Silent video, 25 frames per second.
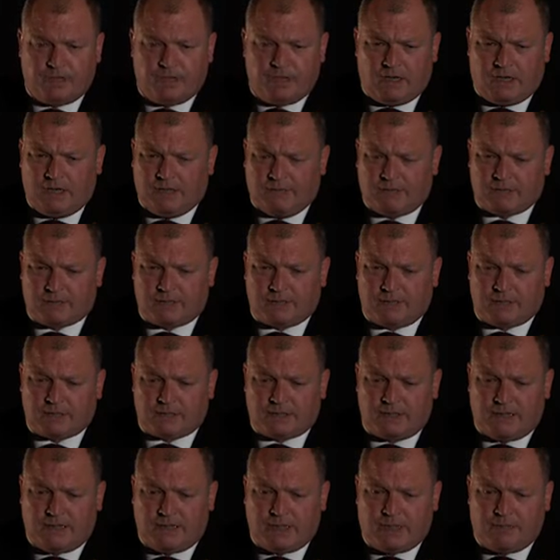And even to this
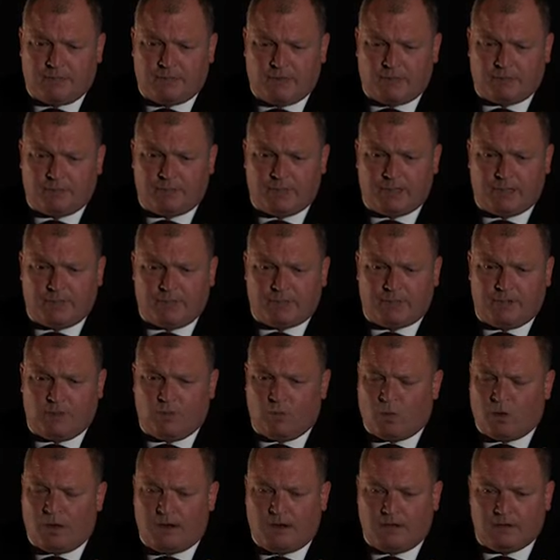day now, I look back and think,
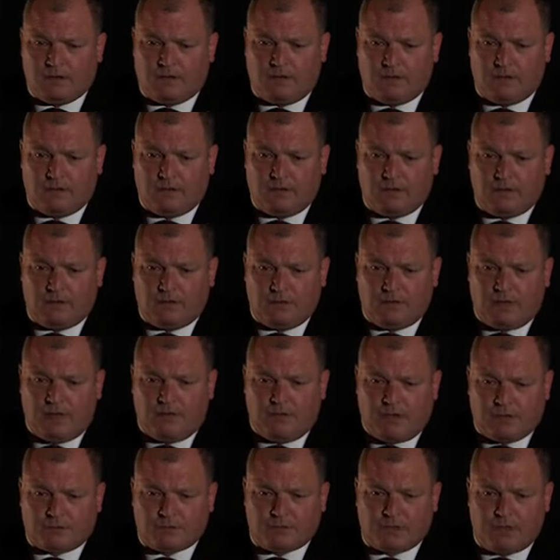why?
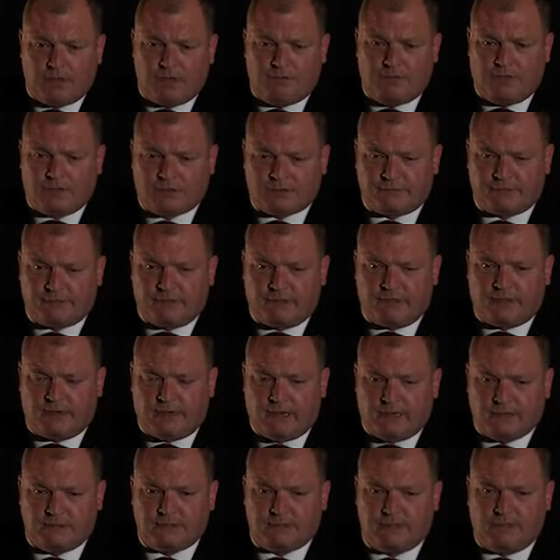I'm absolutely petrified of
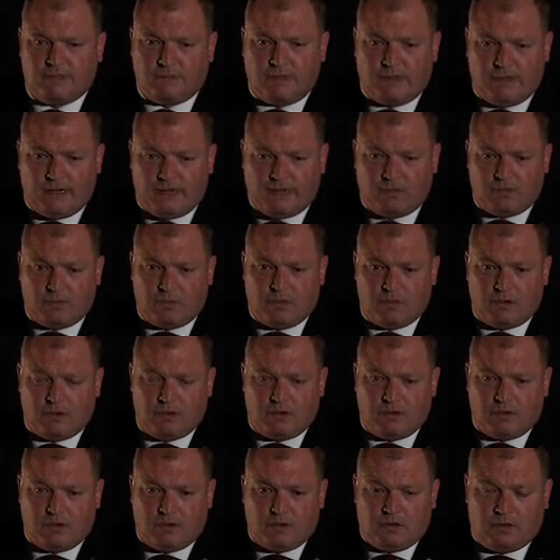heights even now.
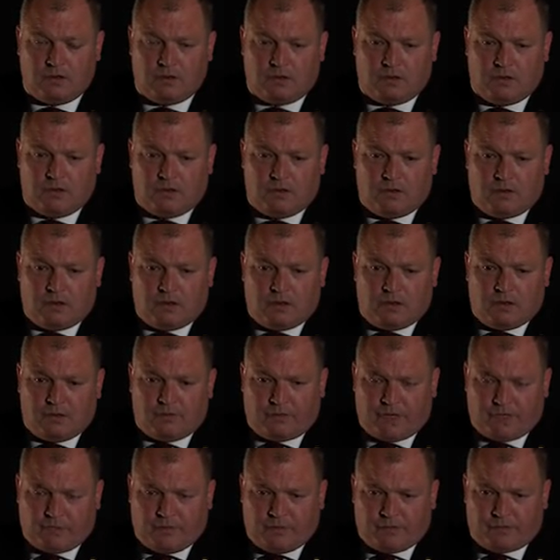
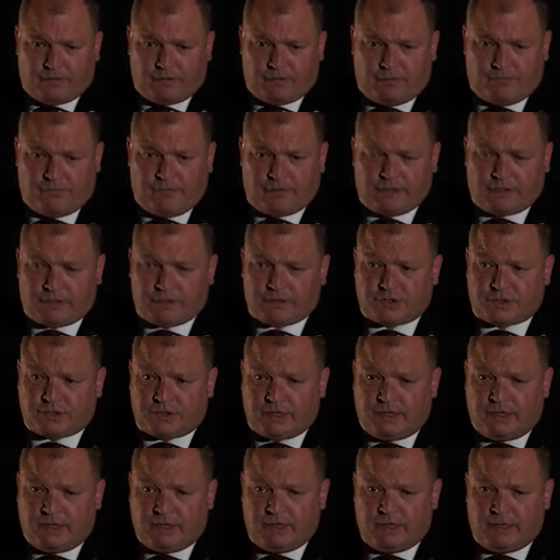But I went through the vigorous
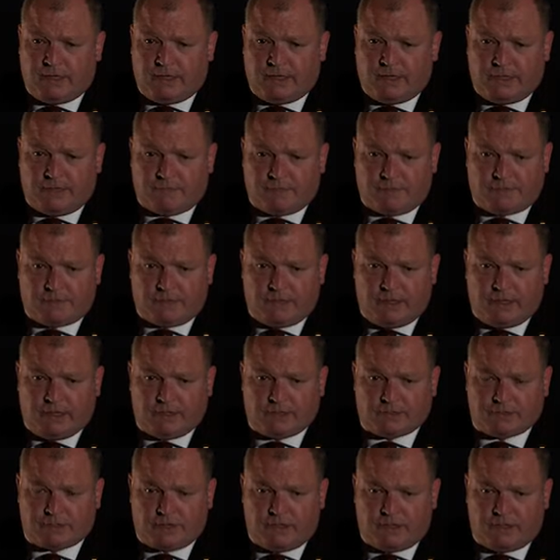training and everything
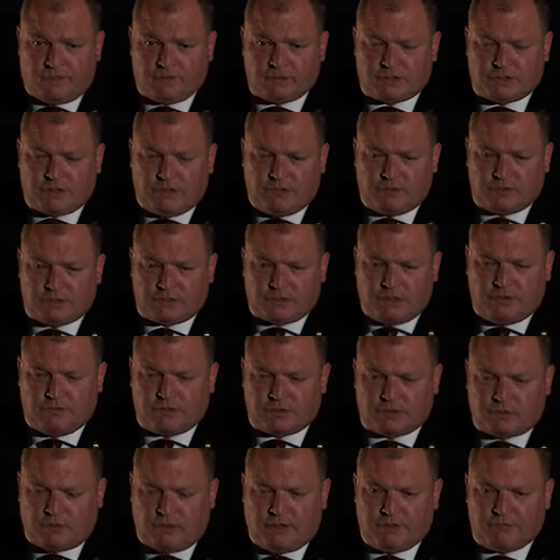else, and obviously it
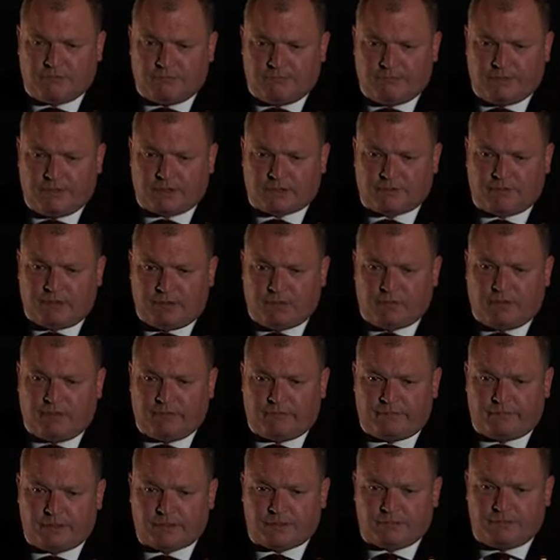was quite, you had to be quite
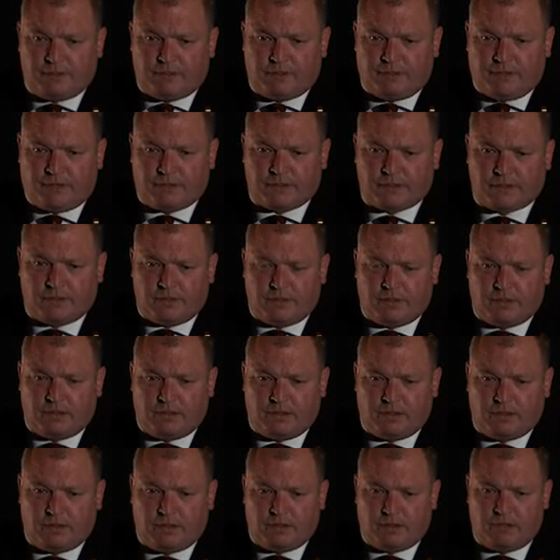fit to be a paratrooper.
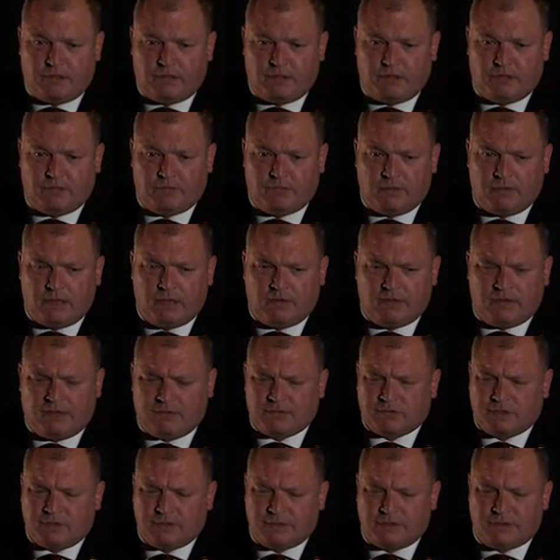And I
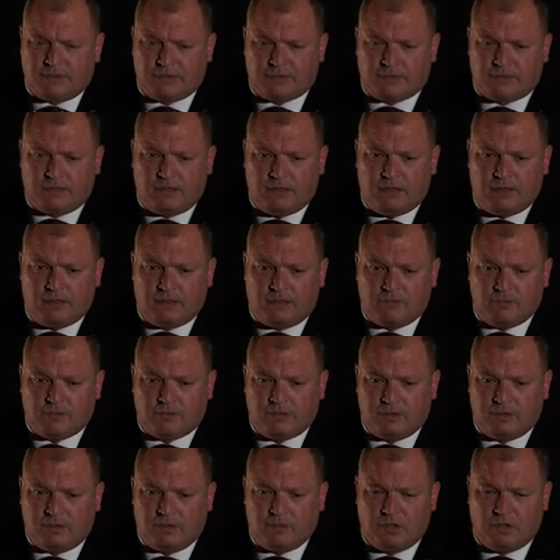was only 16, I was
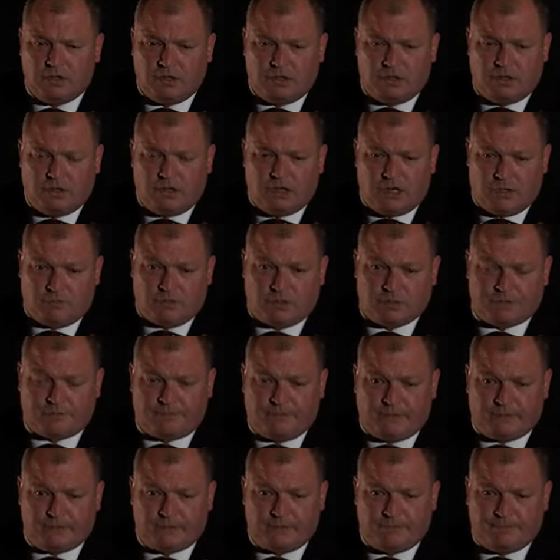young, I was
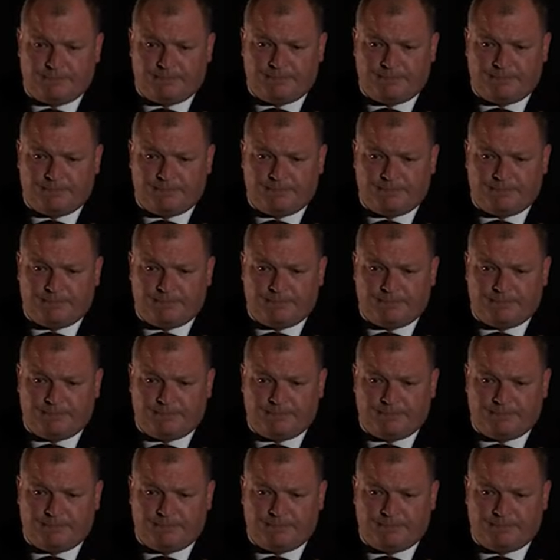fit.